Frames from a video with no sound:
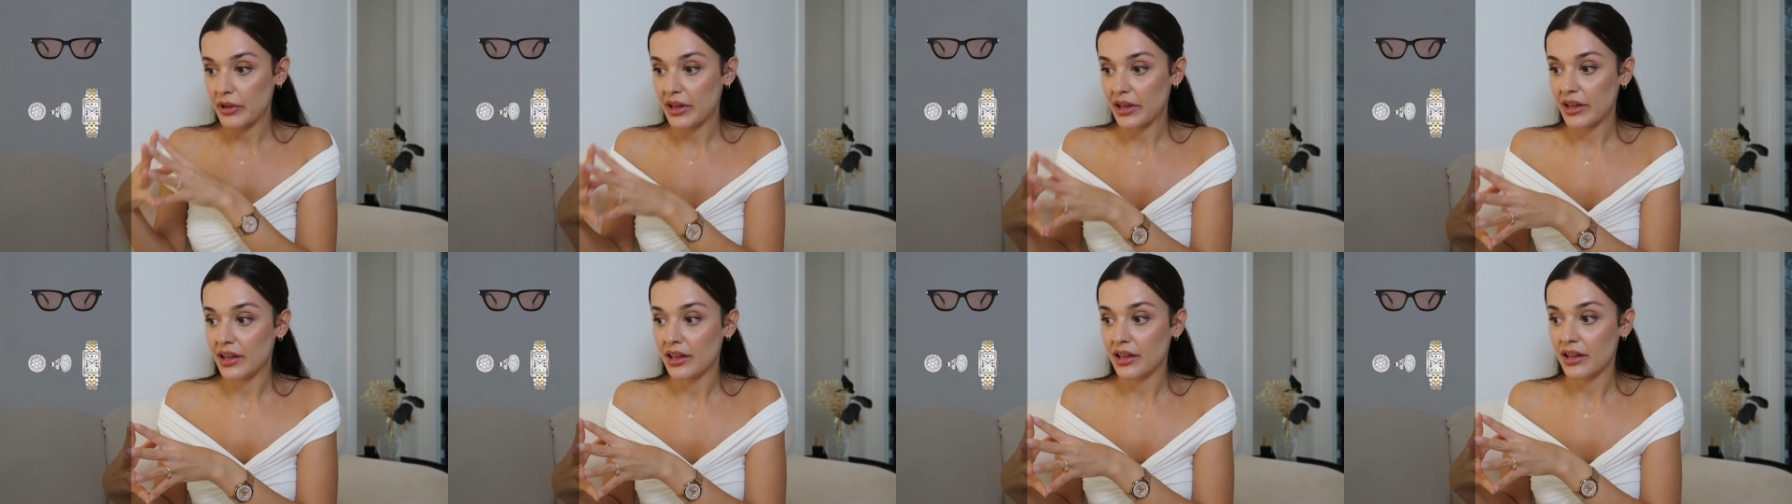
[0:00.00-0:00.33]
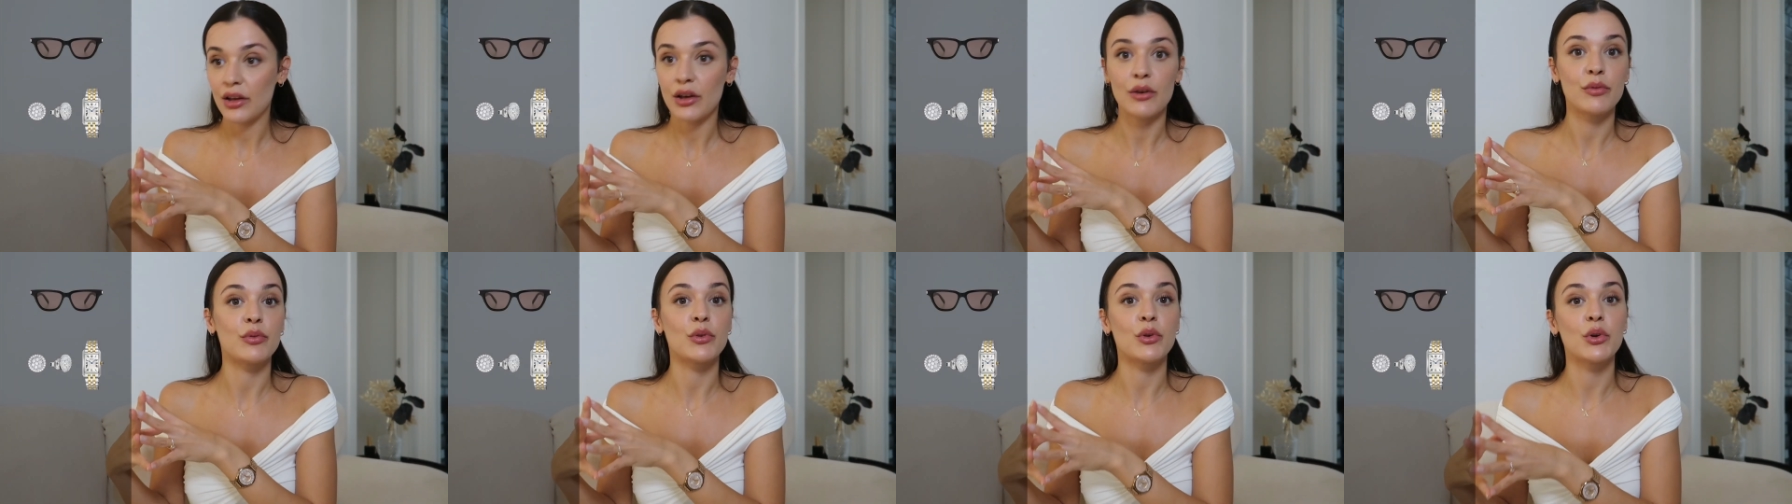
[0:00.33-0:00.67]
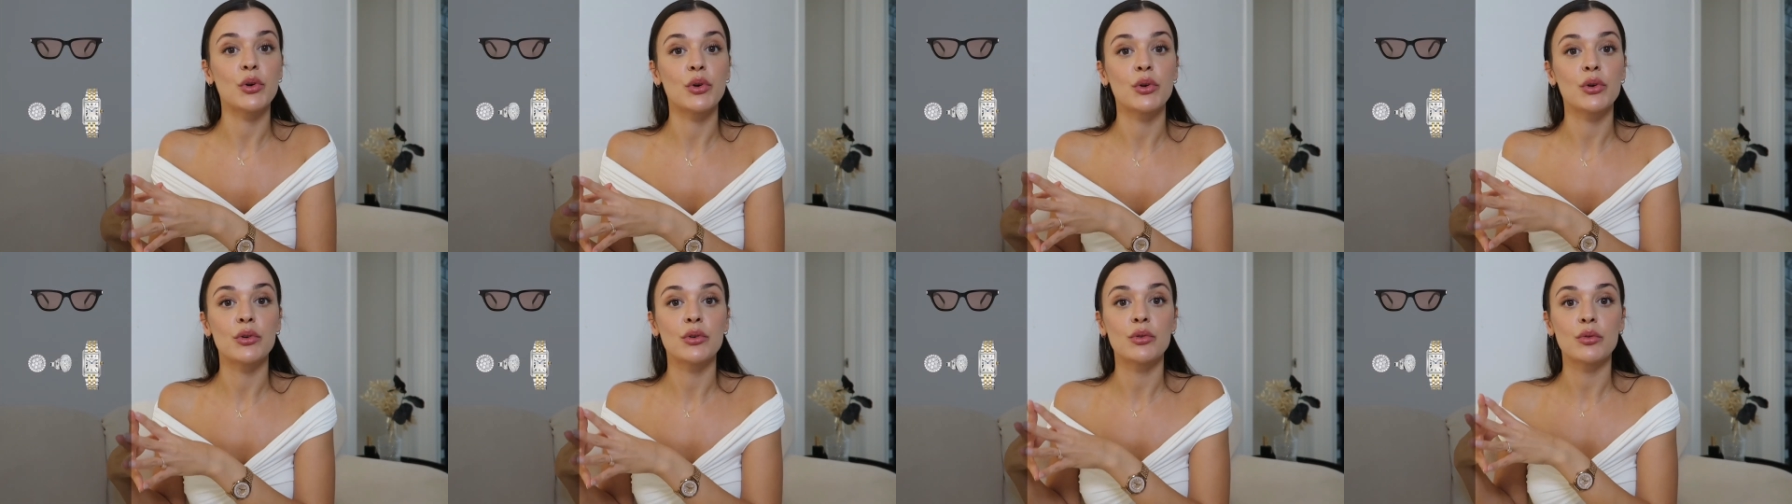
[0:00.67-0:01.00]
pair
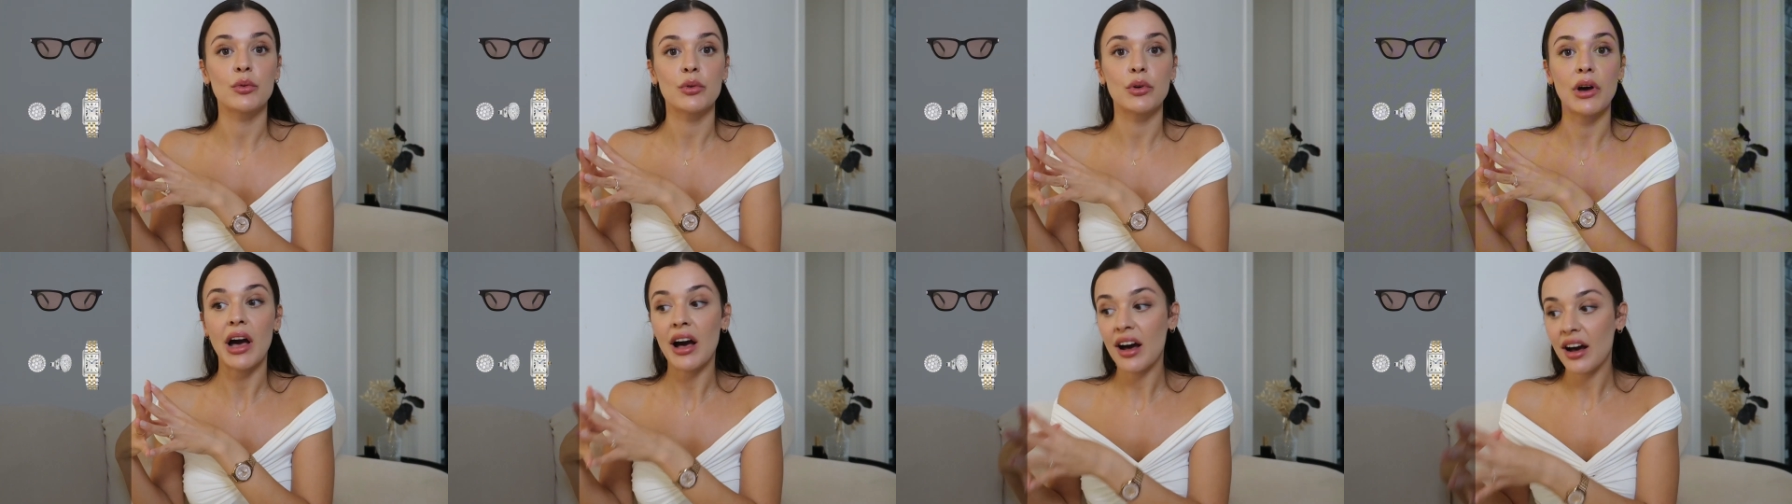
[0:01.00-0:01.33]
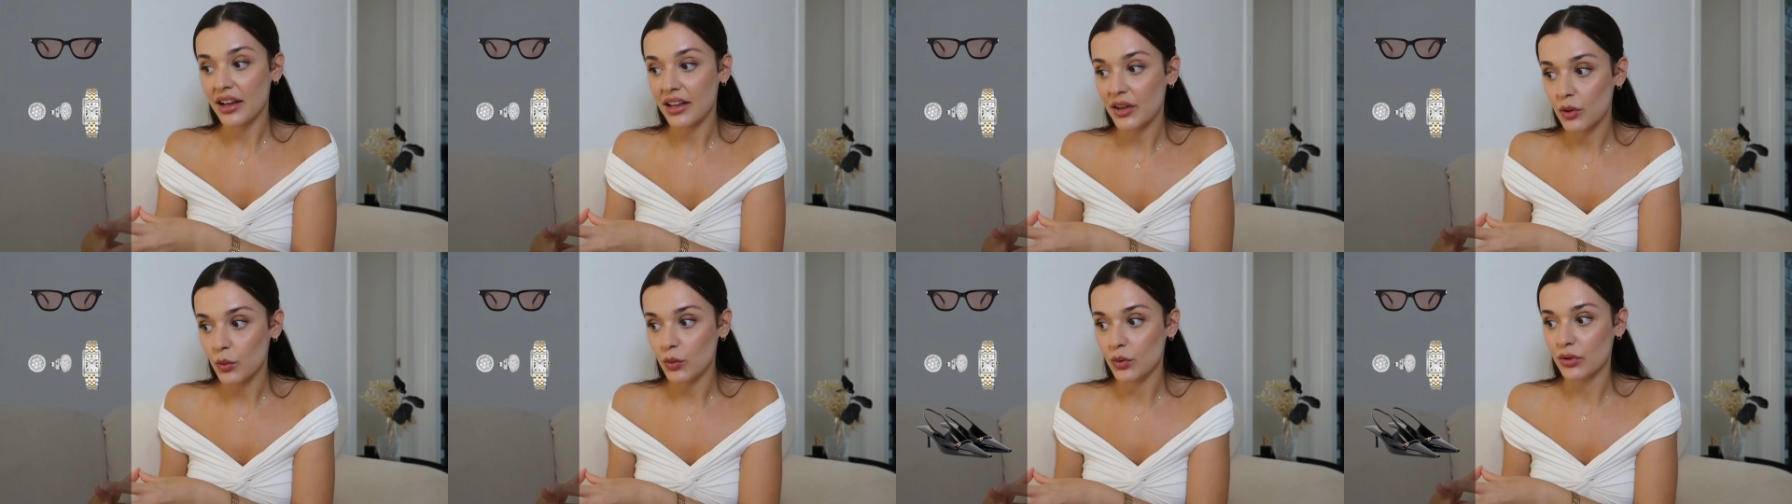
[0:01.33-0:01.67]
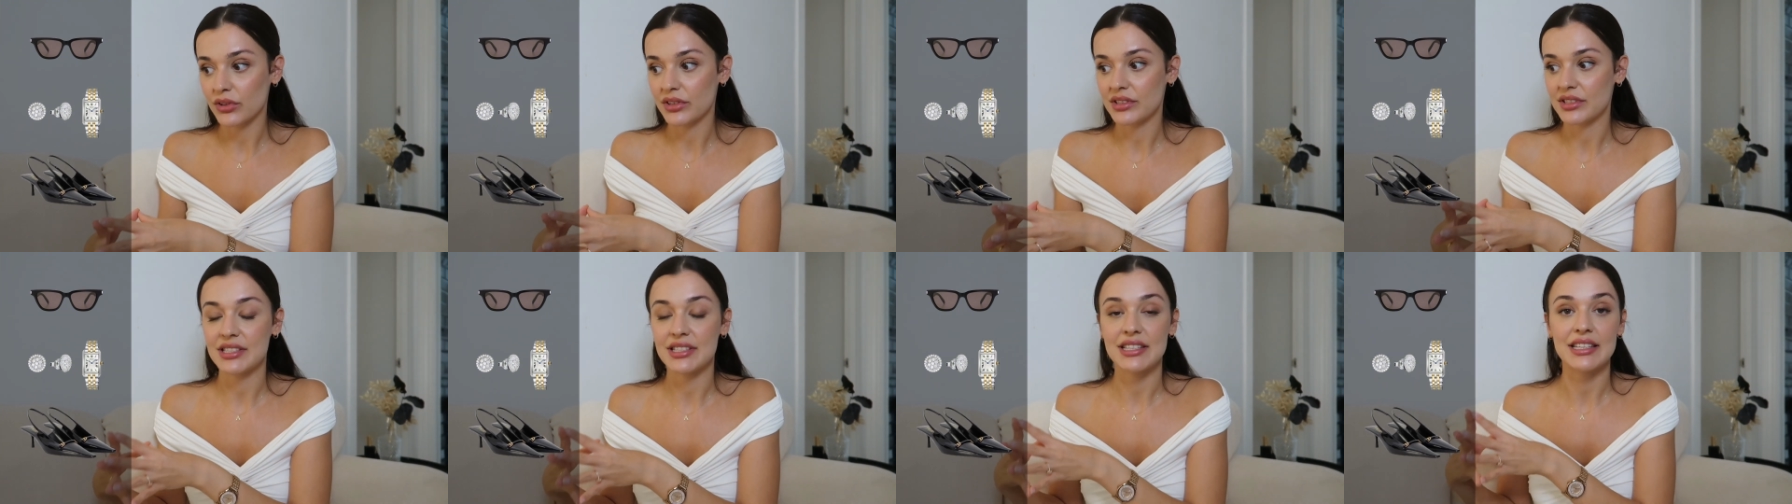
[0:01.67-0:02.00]
of good high
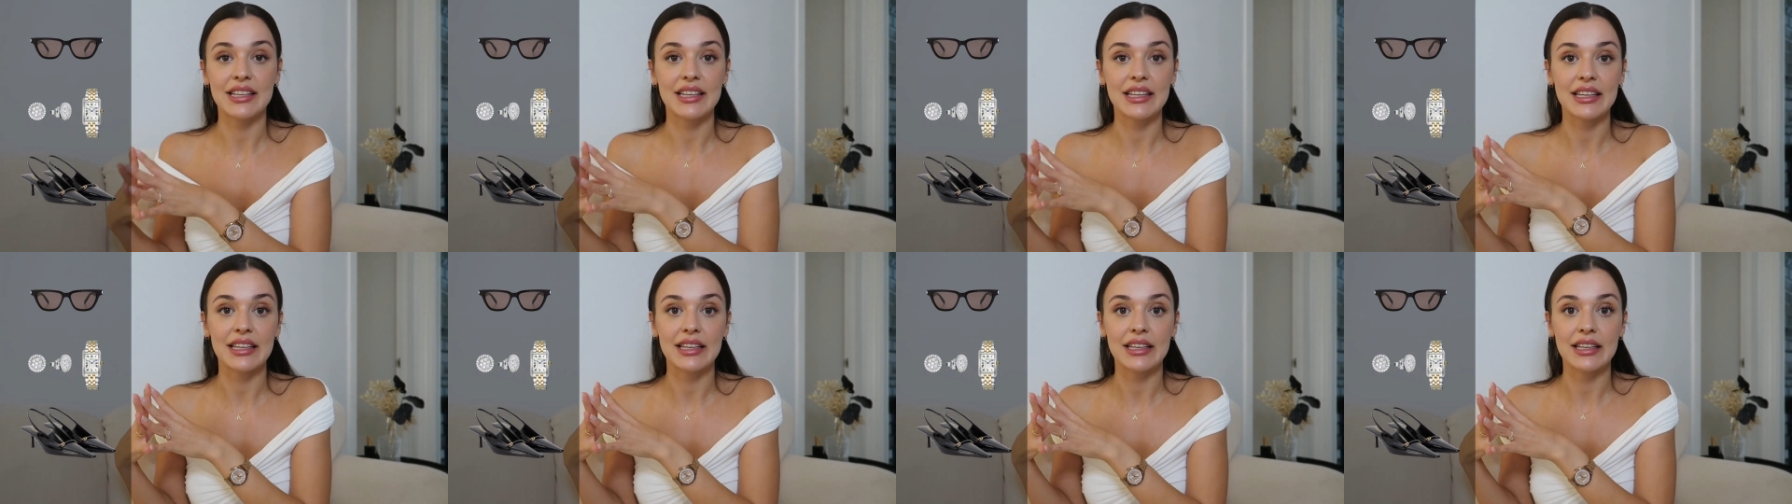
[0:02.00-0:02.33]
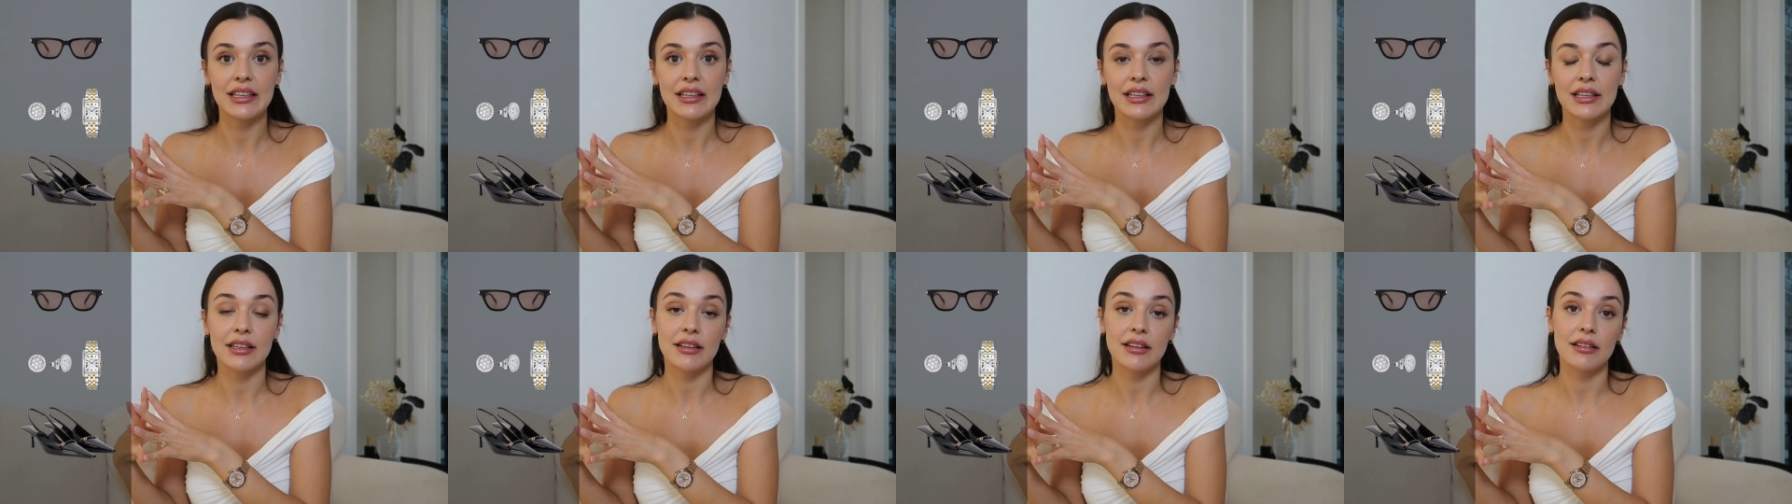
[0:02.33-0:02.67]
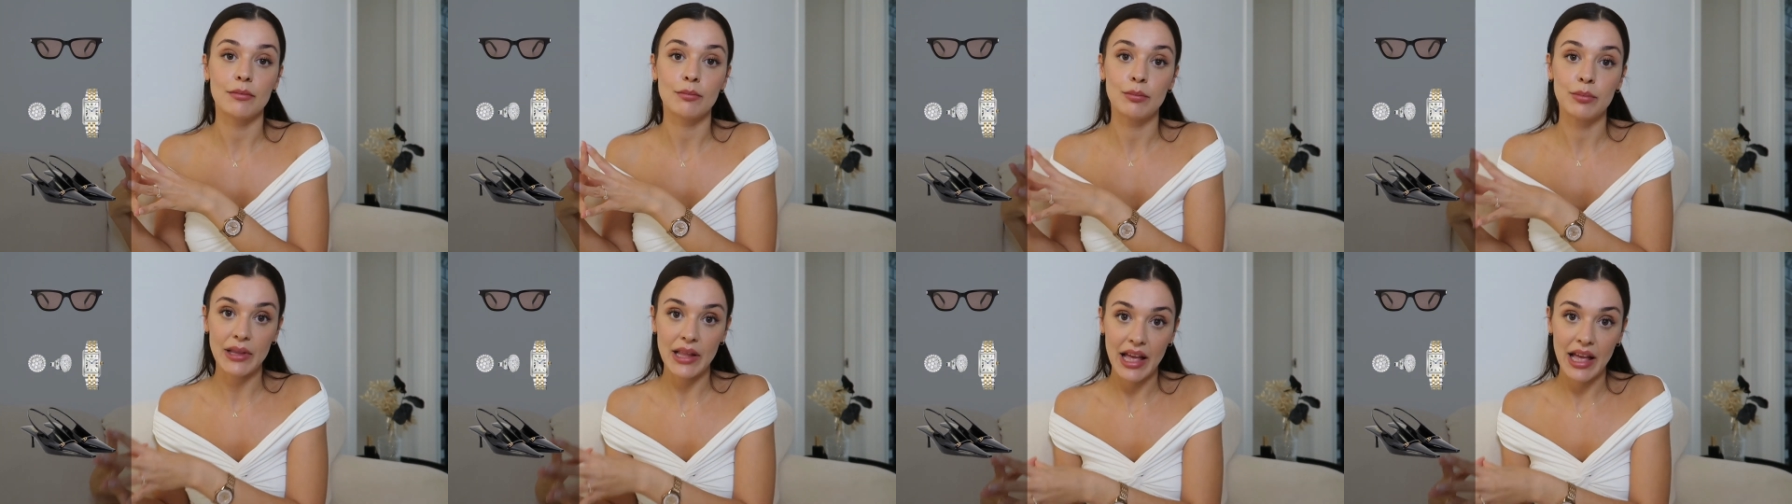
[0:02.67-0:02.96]
quality